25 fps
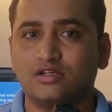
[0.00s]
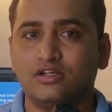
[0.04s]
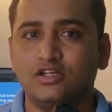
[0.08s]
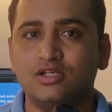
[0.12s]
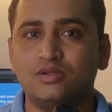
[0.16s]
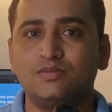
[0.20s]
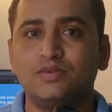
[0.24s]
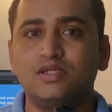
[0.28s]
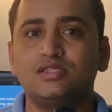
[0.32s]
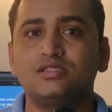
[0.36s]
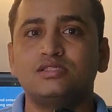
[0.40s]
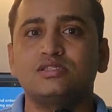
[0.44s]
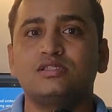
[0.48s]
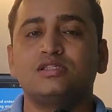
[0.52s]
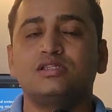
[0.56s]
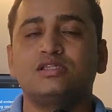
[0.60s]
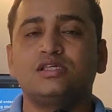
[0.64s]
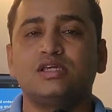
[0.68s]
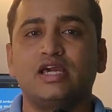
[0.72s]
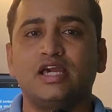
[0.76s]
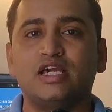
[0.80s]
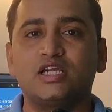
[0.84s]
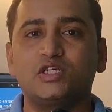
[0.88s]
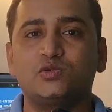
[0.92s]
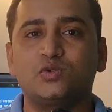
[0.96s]
It means
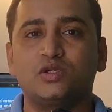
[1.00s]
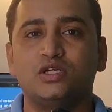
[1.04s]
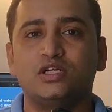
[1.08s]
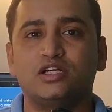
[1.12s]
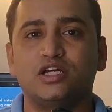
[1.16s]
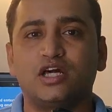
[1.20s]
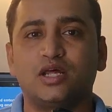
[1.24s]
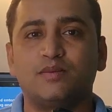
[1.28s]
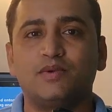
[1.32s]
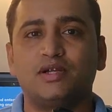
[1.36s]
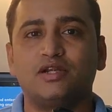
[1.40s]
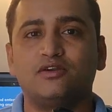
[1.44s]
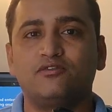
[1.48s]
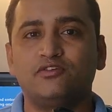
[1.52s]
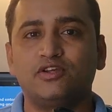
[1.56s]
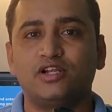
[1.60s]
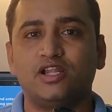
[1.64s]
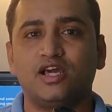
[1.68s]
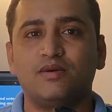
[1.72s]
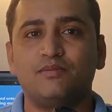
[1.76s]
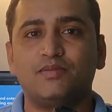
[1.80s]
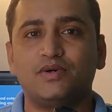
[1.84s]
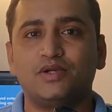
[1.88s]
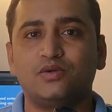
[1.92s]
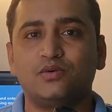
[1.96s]
the actual retirement will
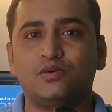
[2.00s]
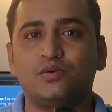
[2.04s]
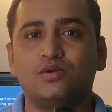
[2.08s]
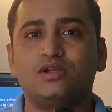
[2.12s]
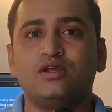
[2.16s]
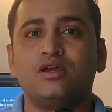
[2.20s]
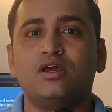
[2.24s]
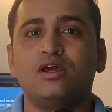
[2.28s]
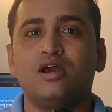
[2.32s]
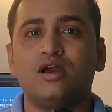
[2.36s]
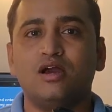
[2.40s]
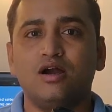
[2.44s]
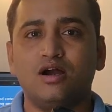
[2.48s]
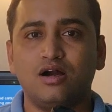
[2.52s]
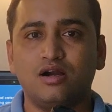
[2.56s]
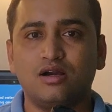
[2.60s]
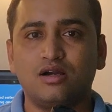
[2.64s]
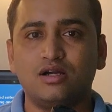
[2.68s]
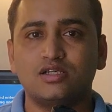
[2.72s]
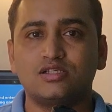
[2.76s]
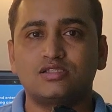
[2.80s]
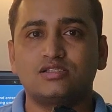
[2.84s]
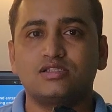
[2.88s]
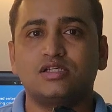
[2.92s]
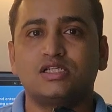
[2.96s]
happen on
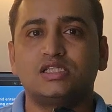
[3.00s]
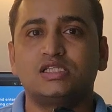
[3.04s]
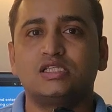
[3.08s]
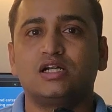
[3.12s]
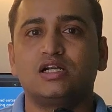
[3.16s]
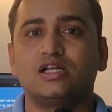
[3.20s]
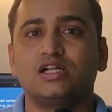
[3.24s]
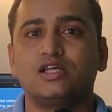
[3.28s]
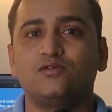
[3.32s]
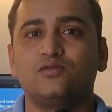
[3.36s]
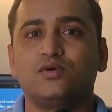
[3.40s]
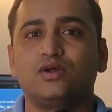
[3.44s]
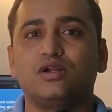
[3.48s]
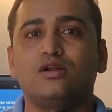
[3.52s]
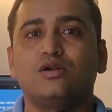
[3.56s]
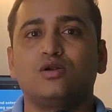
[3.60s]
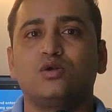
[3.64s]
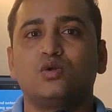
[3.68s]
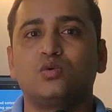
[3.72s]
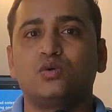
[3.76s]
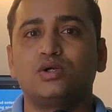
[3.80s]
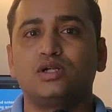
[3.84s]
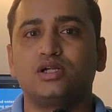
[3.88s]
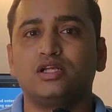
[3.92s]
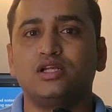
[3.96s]
August 31,
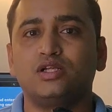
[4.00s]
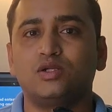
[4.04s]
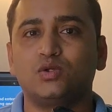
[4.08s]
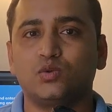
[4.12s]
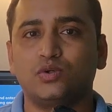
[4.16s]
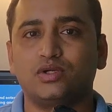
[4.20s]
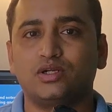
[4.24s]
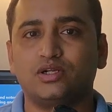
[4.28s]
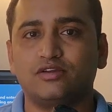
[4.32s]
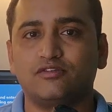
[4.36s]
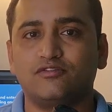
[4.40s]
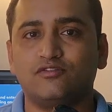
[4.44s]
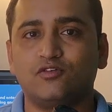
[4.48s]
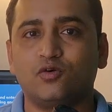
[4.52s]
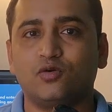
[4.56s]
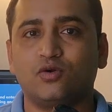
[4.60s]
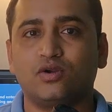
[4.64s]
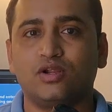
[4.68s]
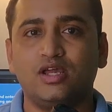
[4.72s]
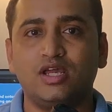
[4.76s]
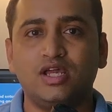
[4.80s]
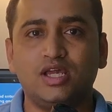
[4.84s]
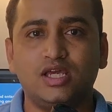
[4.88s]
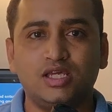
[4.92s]
2024.